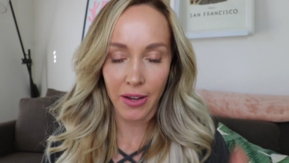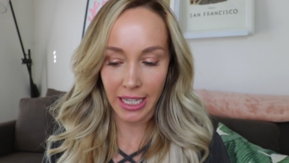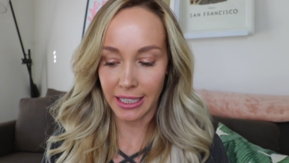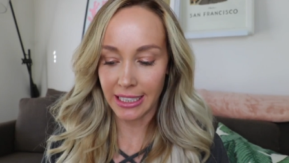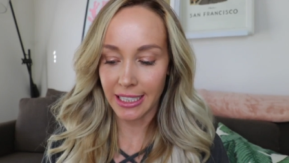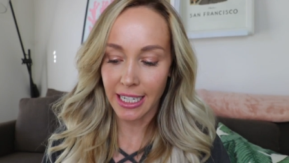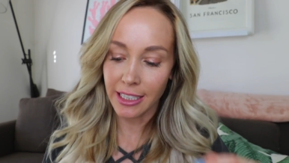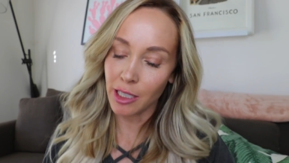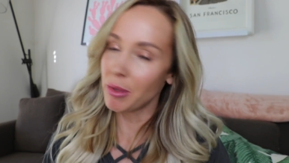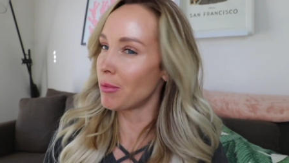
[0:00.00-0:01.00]
Okay, let's get a
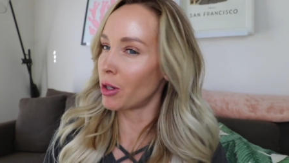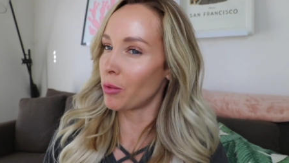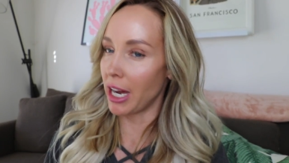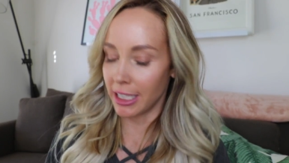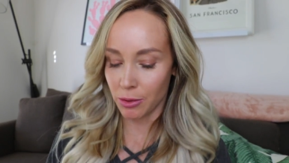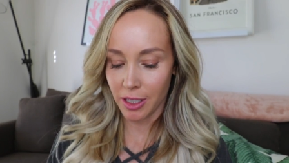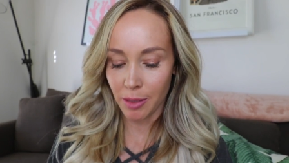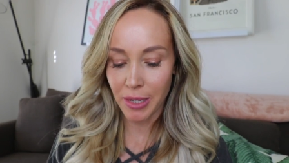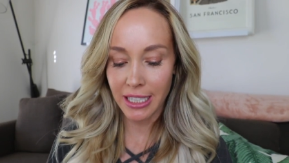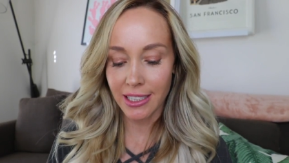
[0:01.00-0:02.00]
little bit more wild with
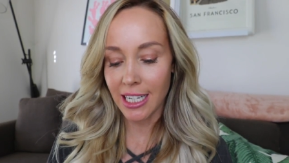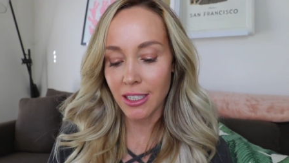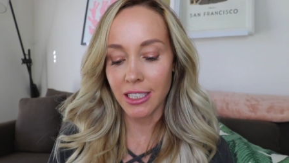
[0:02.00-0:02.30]
our pinks now,